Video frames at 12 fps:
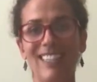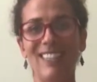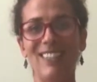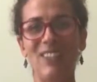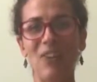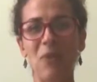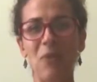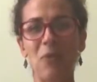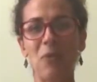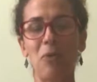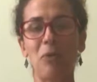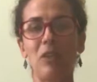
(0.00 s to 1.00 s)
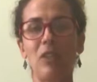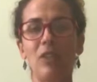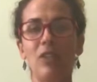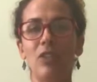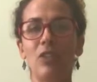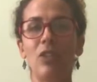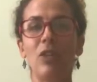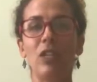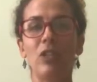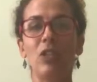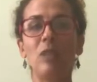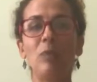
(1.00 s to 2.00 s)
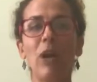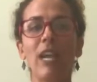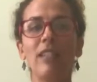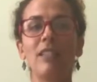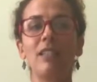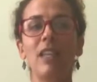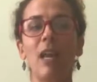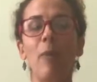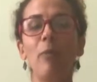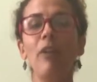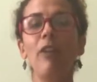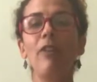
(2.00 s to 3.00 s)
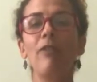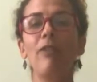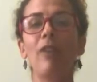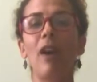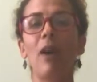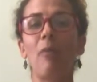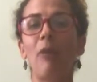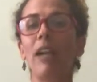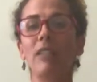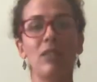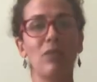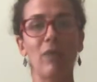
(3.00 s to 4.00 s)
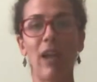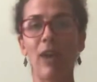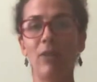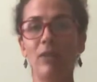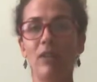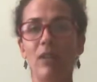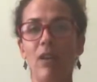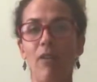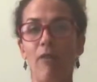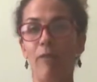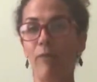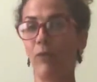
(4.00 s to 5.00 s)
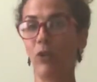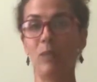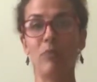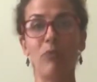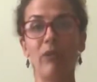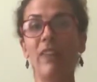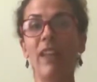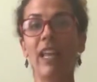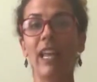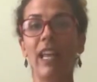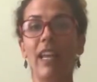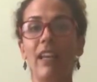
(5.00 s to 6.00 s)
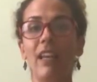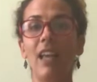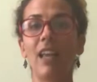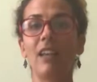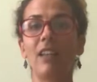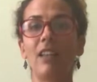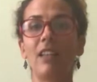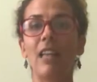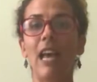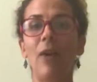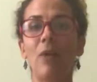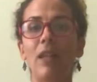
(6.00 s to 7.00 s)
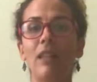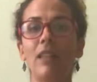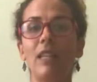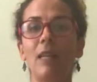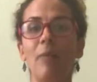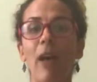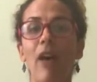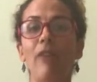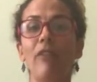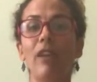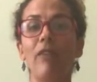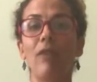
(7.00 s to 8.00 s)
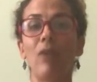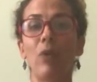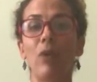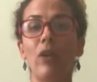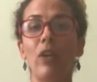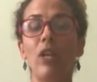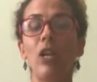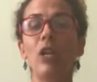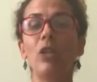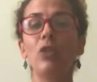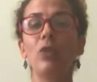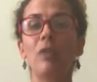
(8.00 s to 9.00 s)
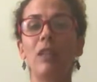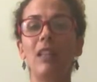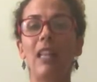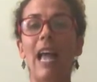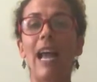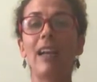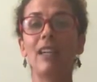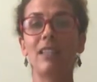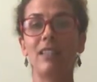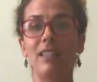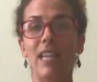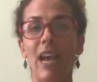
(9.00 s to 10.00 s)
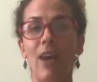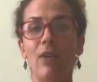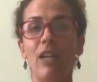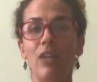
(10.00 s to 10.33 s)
So you can just practice a couple of practice rounds of just breathing in and allowing the pelvic floor to relax down.